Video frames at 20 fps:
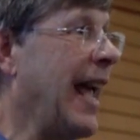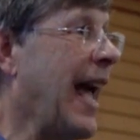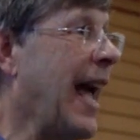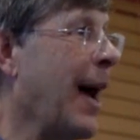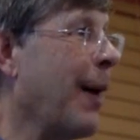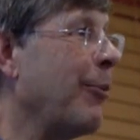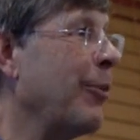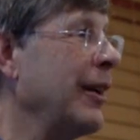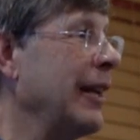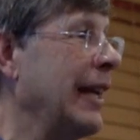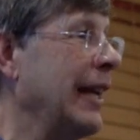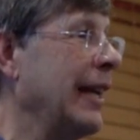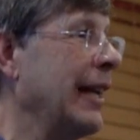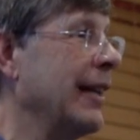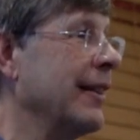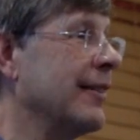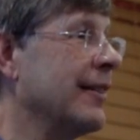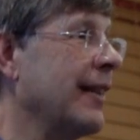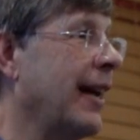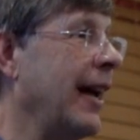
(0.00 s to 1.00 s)
happening
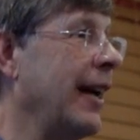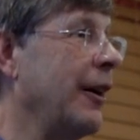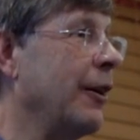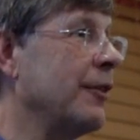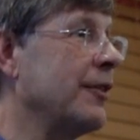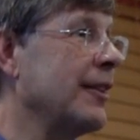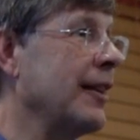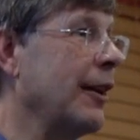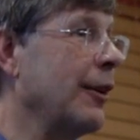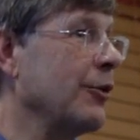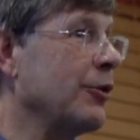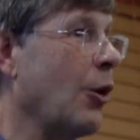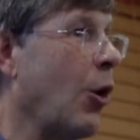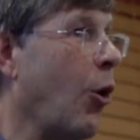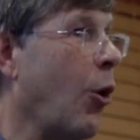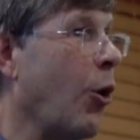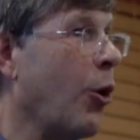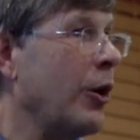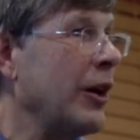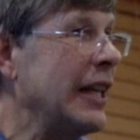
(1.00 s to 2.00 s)
inside ourselves
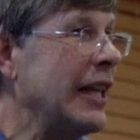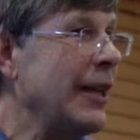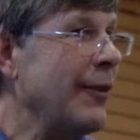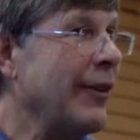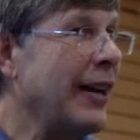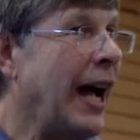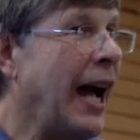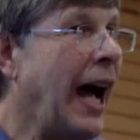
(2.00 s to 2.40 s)
or even